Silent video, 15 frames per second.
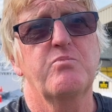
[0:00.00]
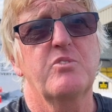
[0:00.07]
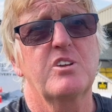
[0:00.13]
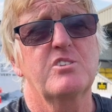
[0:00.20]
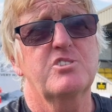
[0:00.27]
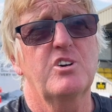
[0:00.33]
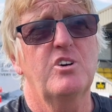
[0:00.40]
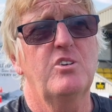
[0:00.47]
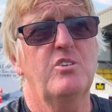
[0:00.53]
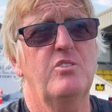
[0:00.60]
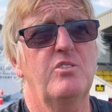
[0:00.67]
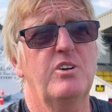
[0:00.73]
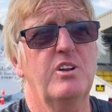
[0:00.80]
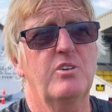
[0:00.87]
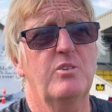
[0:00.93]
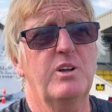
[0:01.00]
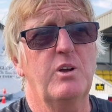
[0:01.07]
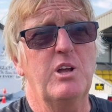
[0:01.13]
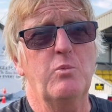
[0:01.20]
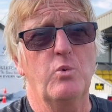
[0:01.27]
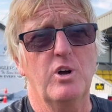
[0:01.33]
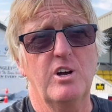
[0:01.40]
So,
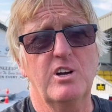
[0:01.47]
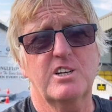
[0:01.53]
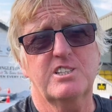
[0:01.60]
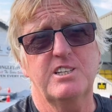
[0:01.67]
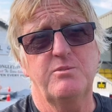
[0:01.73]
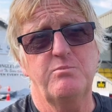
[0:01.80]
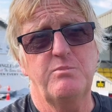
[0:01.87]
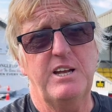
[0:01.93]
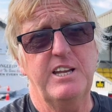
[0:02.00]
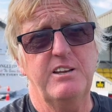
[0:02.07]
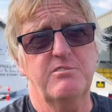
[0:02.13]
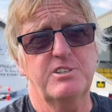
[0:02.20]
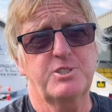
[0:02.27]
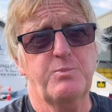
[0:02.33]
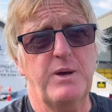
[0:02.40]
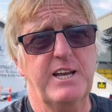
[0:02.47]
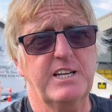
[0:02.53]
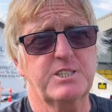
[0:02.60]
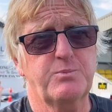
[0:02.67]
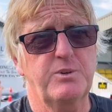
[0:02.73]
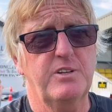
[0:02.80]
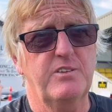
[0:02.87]
it worked in many respects,
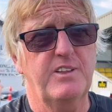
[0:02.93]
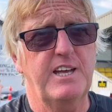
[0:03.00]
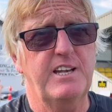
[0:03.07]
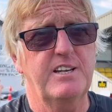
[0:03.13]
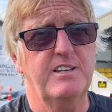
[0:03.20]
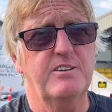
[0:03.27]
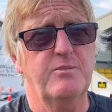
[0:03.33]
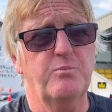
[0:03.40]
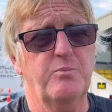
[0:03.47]
but then